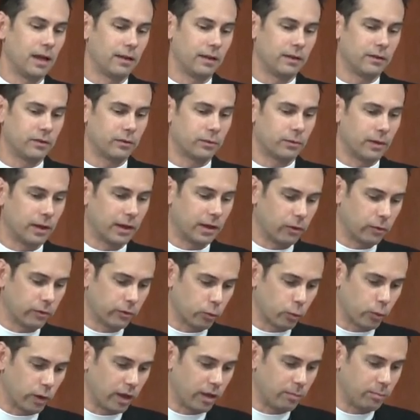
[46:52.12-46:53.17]
that's that goes
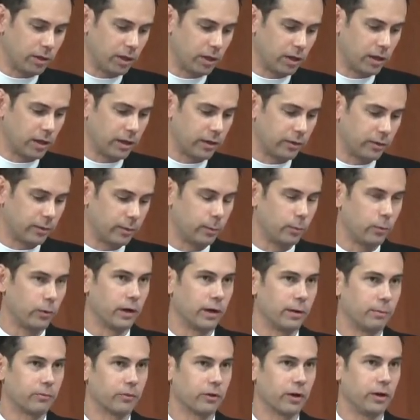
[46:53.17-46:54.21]
way beyond what
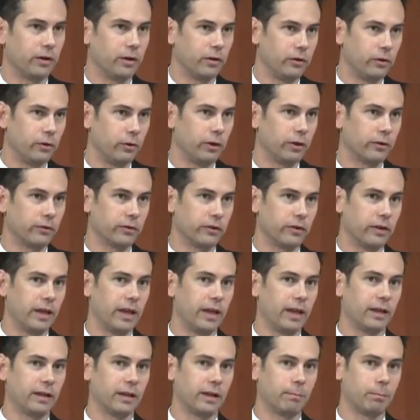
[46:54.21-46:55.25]
I'm trying to do here
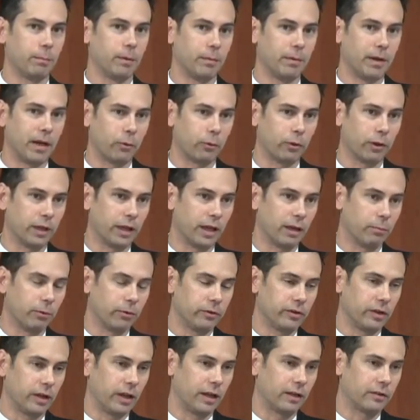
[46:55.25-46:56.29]
today, and I'm, I'm not really able
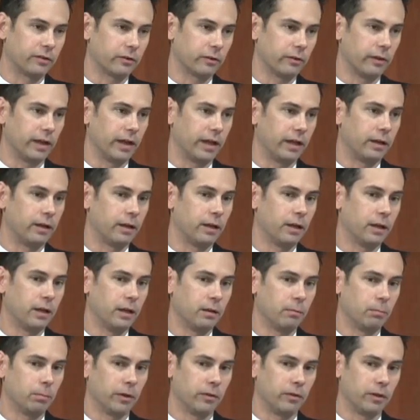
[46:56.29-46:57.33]
to answer that.
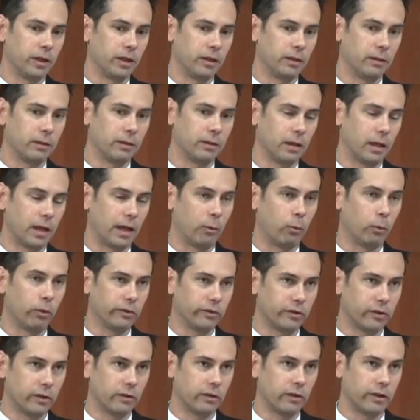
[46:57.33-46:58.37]
But the I will
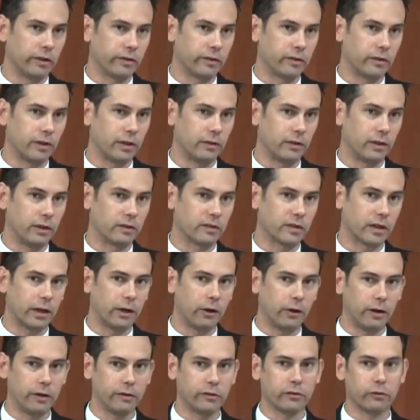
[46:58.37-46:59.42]
say this that the
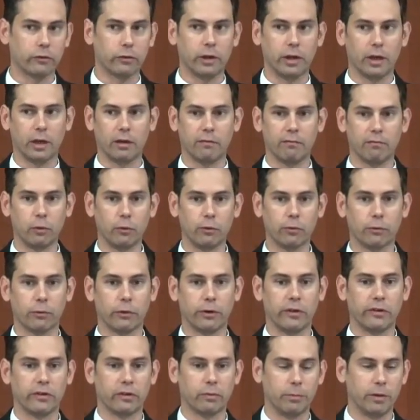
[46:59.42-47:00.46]
entire history of
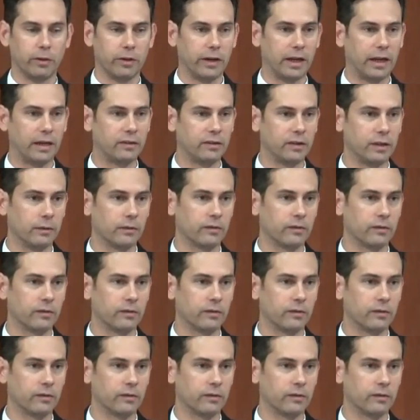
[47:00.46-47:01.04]
Lutheranism in the 19th